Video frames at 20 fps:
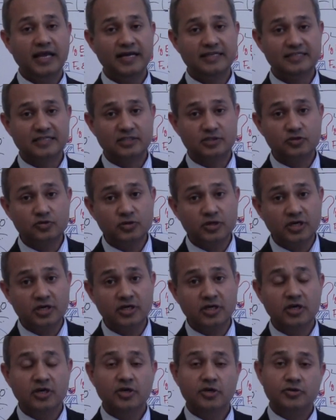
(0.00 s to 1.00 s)
As a
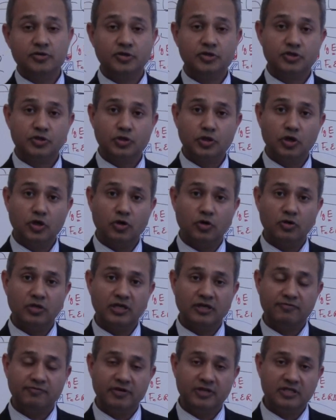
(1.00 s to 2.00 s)
student, you should know
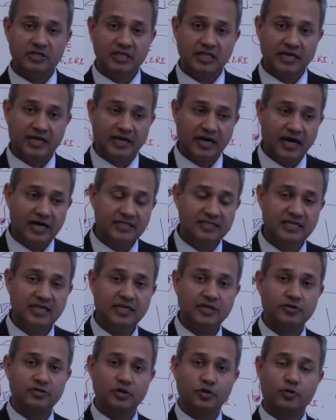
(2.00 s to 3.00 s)
that when they are
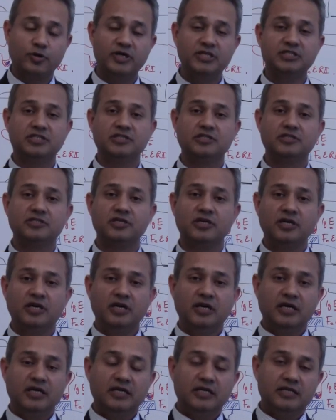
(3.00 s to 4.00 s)
asking you the questions,
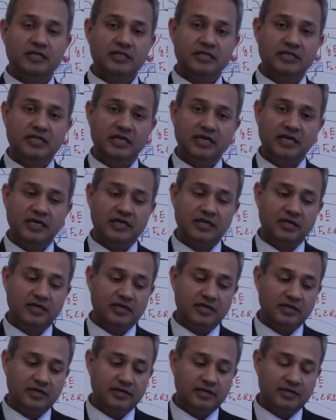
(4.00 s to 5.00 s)
the
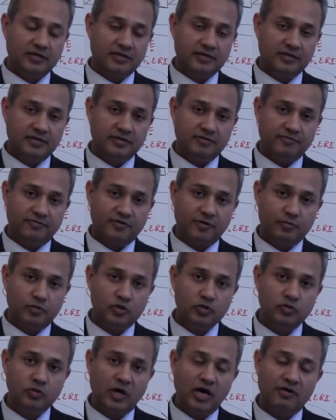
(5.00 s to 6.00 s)
from
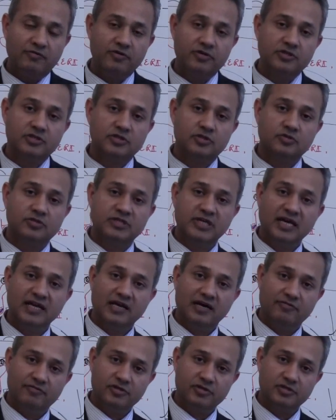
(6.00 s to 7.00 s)
two hours to
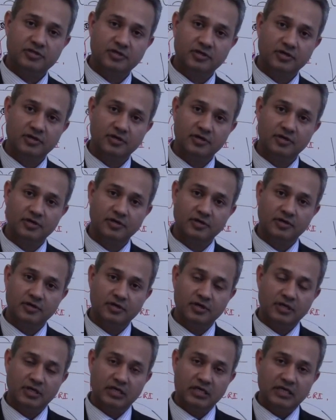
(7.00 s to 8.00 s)
10 hours,
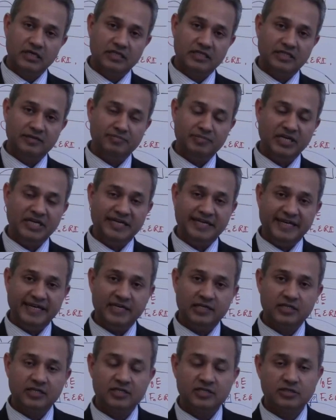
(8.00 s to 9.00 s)
the
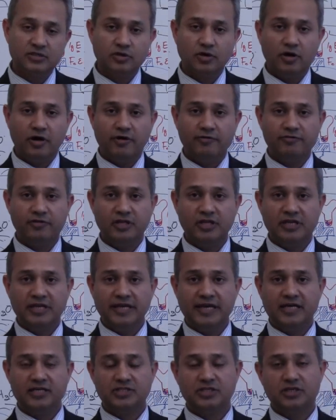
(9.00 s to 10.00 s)
mediators of the
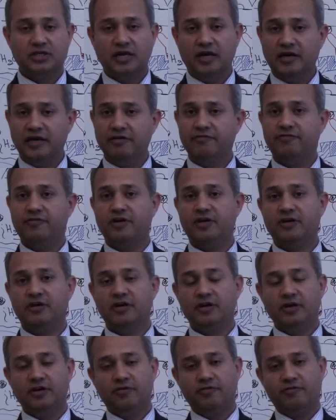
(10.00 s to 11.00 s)
reaction are different
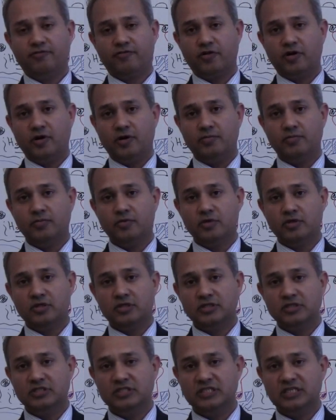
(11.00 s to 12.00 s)
from
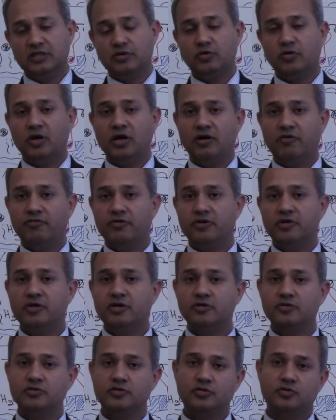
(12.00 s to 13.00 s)
0 hour
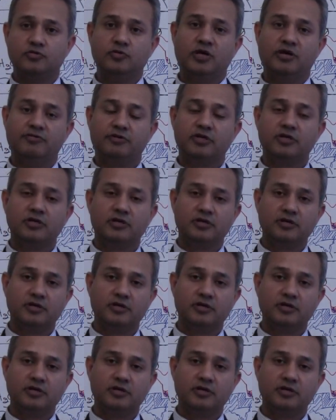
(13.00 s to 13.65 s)
to 2 hour.